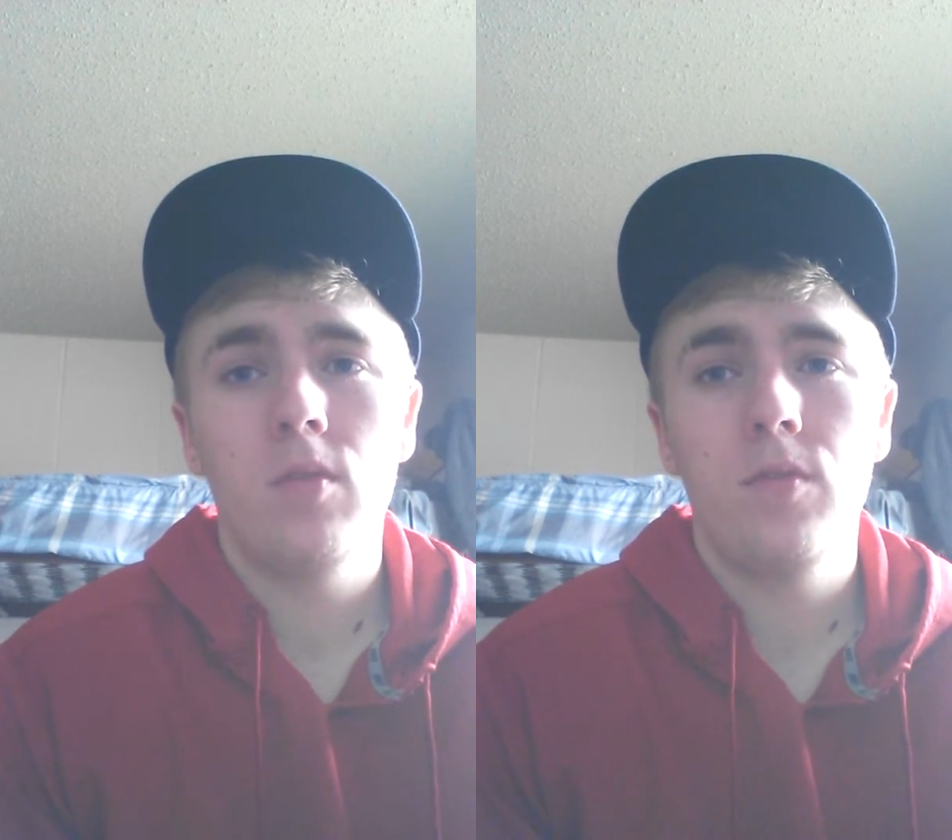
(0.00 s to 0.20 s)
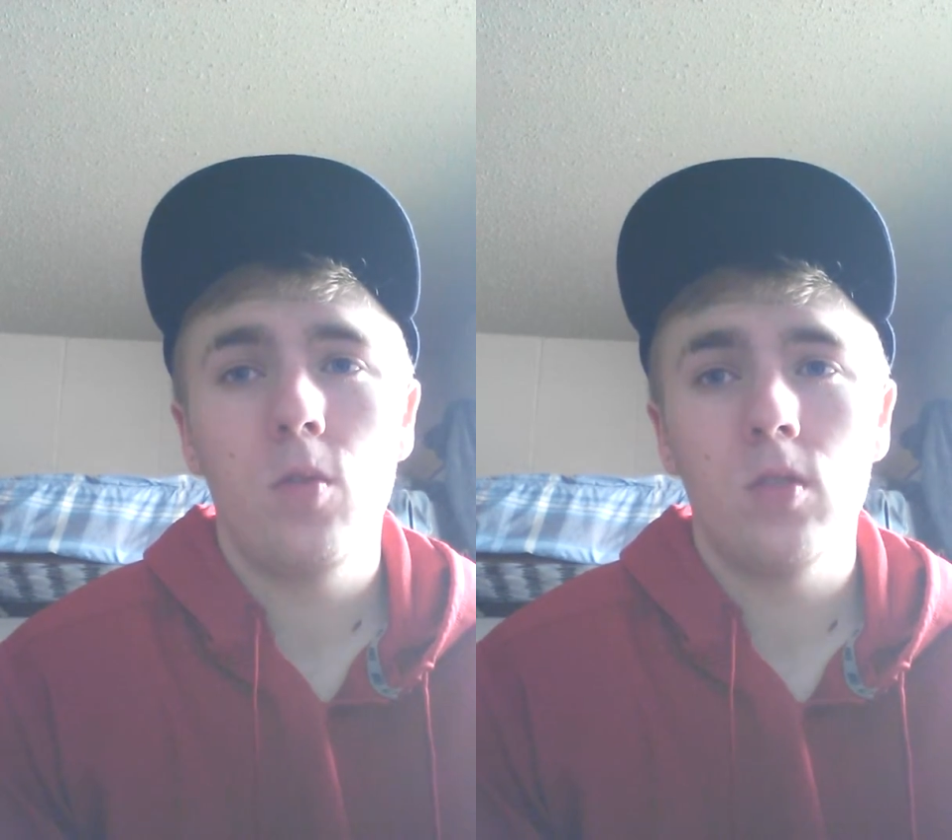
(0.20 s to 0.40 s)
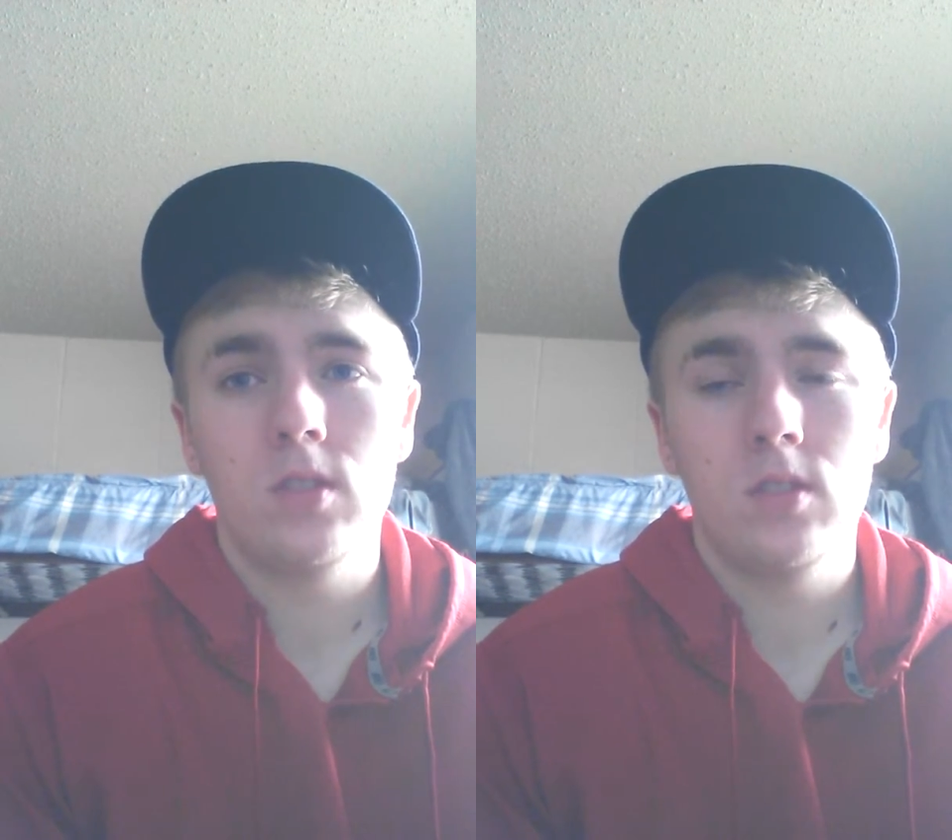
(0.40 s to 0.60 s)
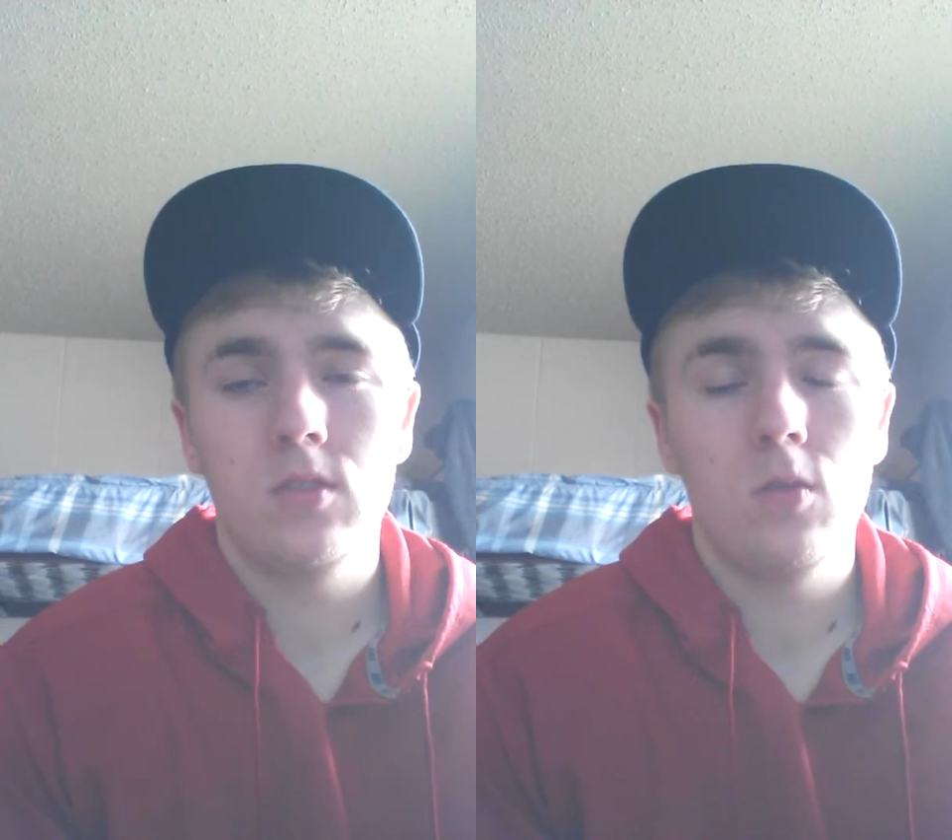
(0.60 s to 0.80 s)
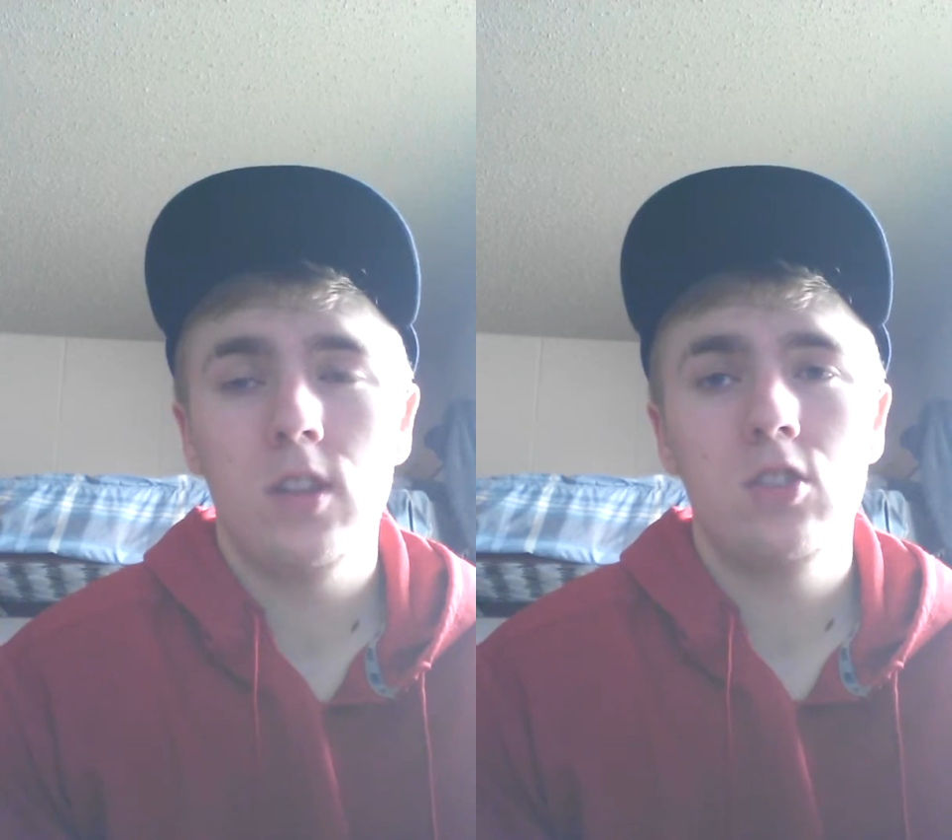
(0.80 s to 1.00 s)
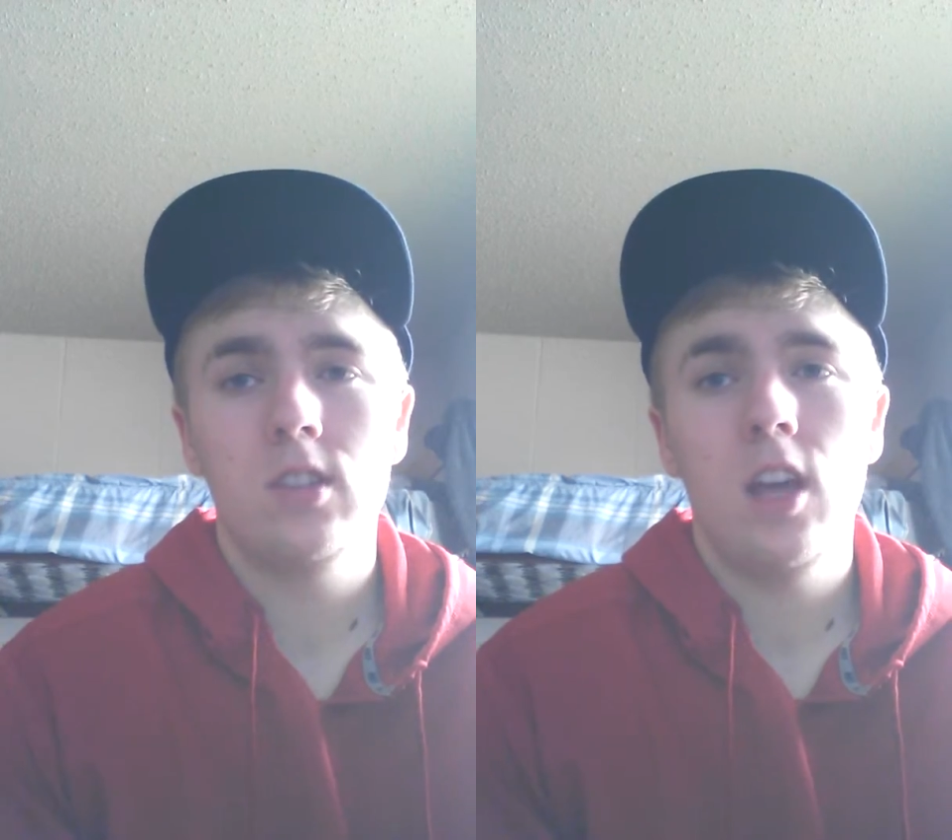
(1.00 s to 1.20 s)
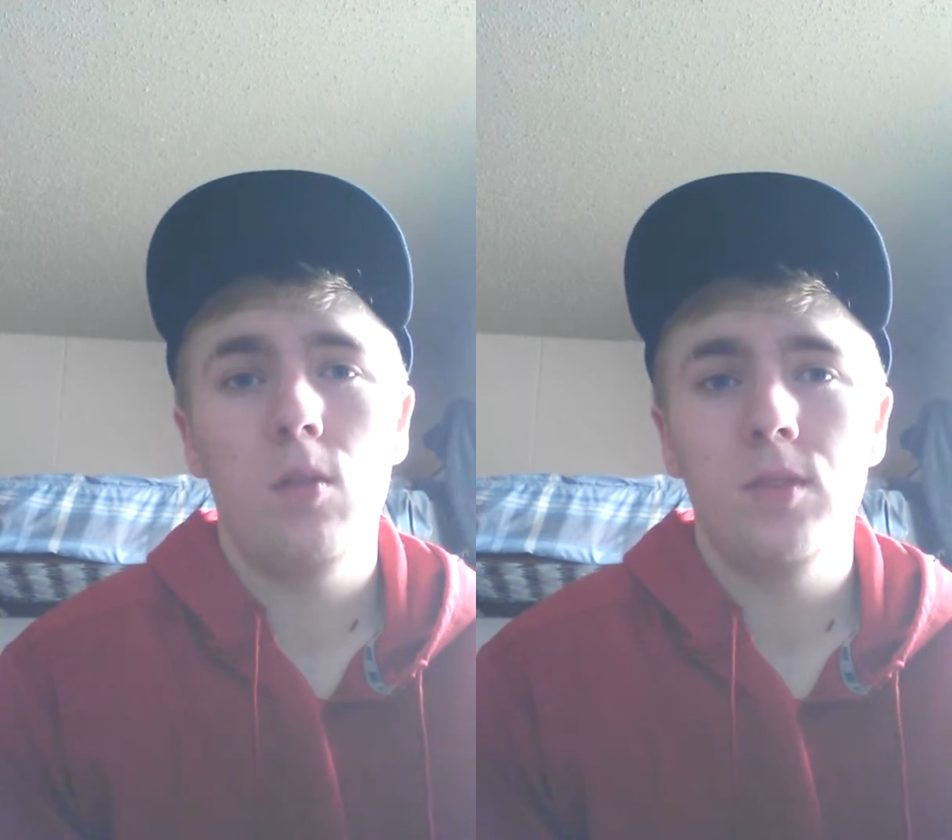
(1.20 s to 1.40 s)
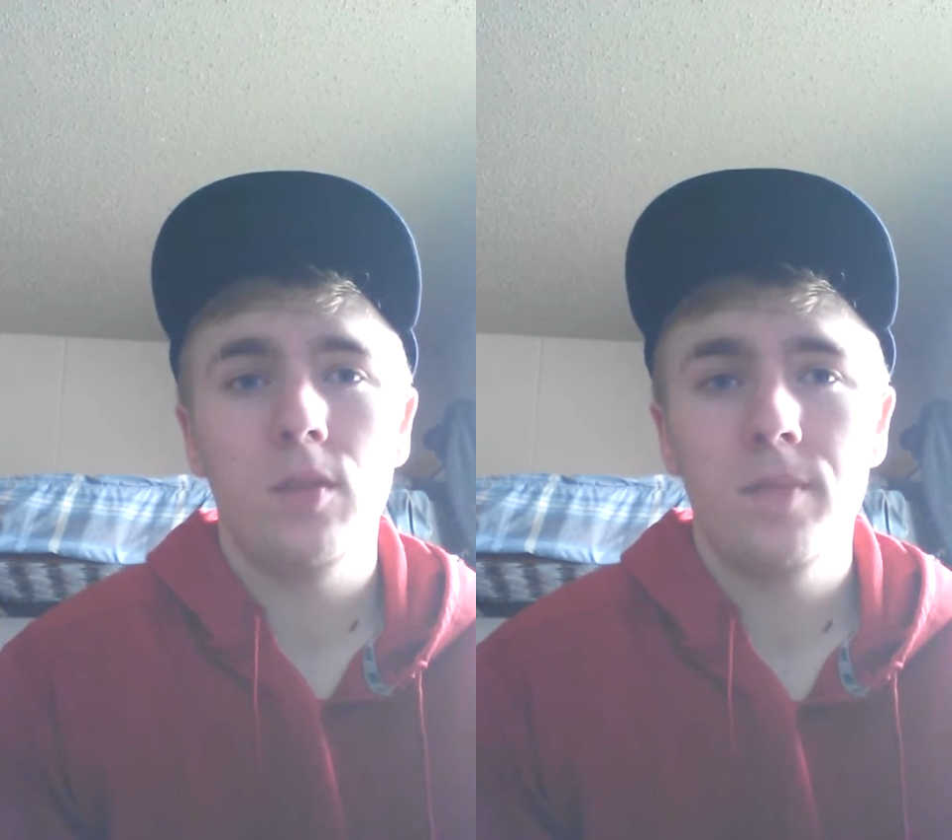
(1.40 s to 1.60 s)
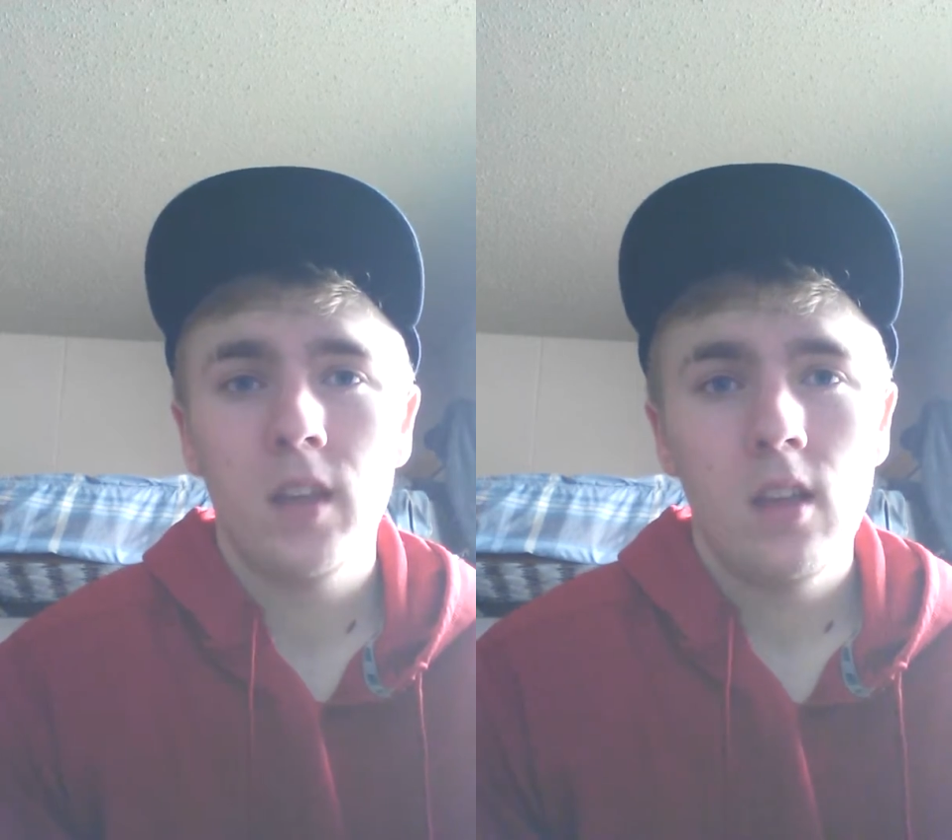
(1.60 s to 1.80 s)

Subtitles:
force, so this just helped him.